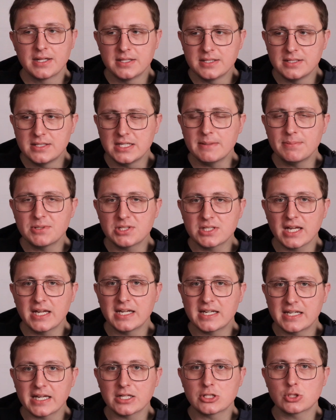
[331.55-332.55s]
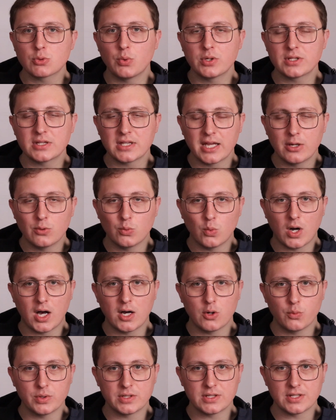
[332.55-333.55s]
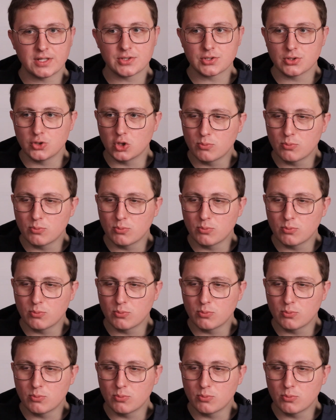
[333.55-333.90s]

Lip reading: The deep state gets what they want with this.